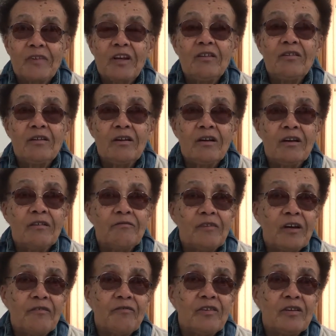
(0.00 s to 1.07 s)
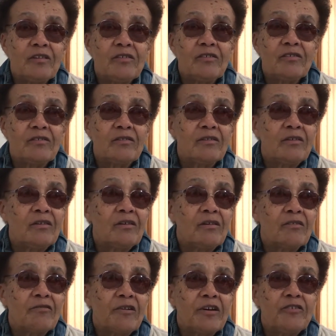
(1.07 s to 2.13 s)
And then I finished the
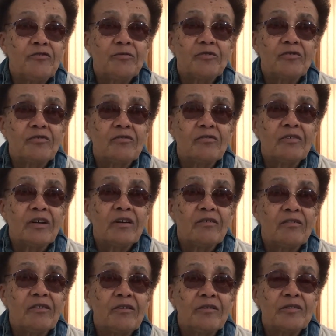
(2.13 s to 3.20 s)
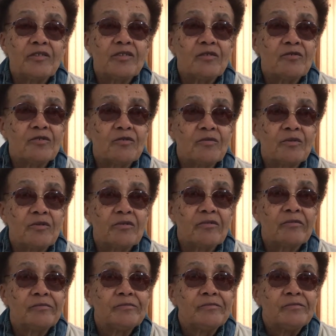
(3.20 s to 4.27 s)
graduate school down there in social work.
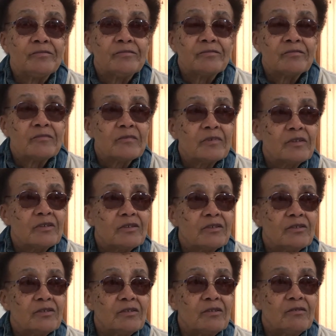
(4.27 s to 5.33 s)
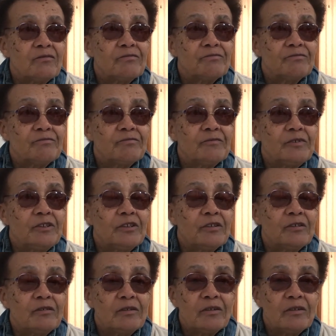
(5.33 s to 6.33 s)
So, yeah.